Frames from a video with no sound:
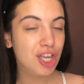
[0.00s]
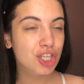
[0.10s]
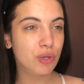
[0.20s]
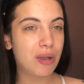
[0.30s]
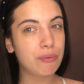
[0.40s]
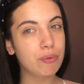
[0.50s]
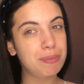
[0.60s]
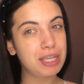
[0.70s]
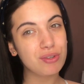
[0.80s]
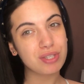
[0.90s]
so I will
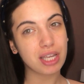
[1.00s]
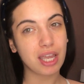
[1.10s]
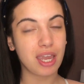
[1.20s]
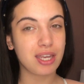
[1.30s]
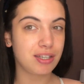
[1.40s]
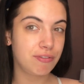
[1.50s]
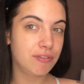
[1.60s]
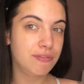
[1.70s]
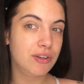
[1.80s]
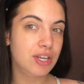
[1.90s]
be using a
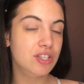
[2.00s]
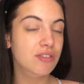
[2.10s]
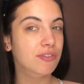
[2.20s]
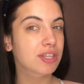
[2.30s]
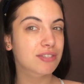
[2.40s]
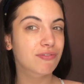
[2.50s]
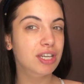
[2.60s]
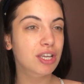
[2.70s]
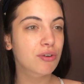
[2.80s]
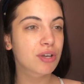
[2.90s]
different foundation for this
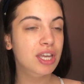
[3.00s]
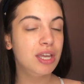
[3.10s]
video,